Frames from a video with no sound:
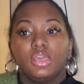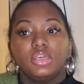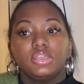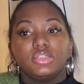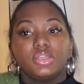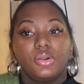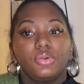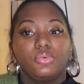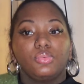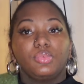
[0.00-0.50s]

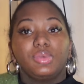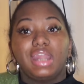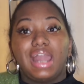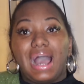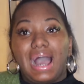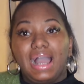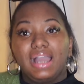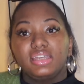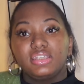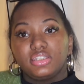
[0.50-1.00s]
So when
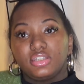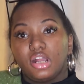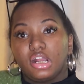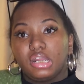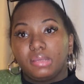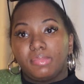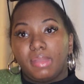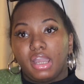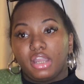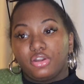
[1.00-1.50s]
I
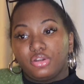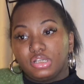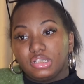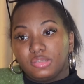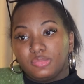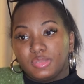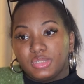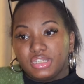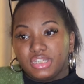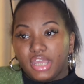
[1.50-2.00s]
started my
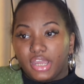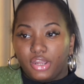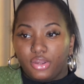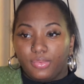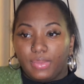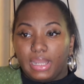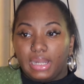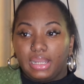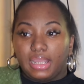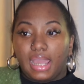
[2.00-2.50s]
Christmas
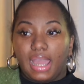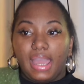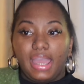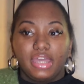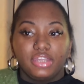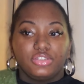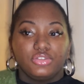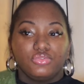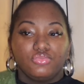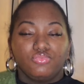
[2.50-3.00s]
decorating, I
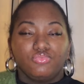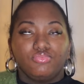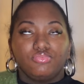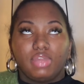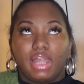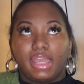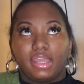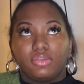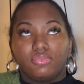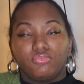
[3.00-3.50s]
had to
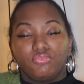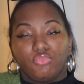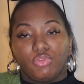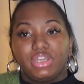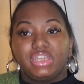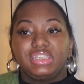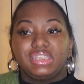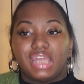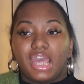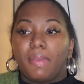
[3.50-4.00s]

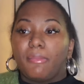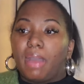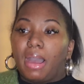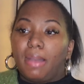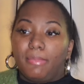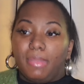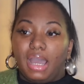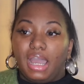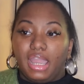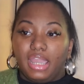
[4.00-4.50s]
reset my
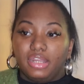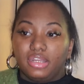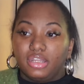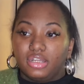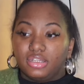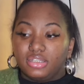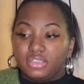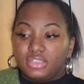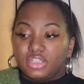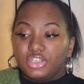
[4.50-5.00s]
mind
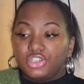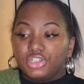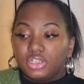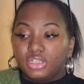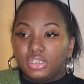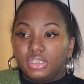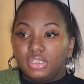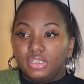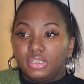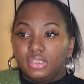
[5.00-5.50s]
and
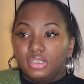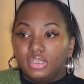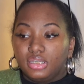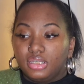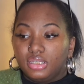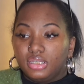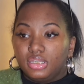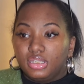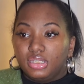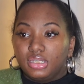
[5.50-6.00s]
essentially
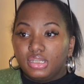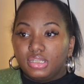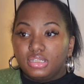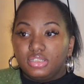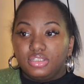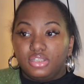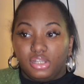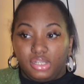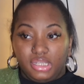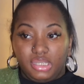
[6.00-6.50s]

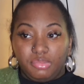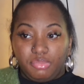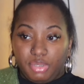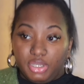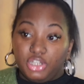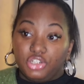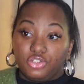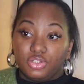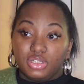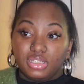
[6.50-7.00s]
delete
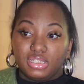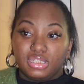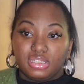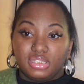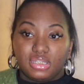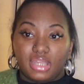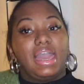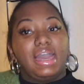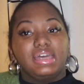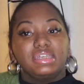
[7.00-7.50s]
Pinterest,
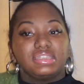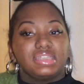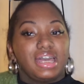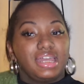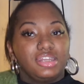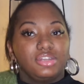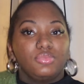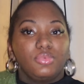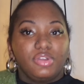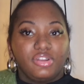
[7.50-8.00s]
as I
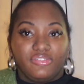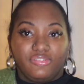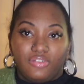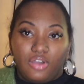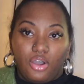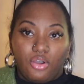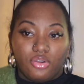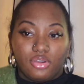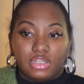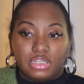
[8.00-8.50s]
didn't want to
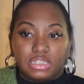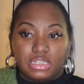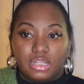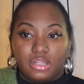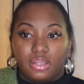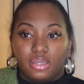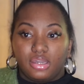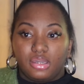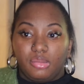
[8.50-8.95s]
fall into the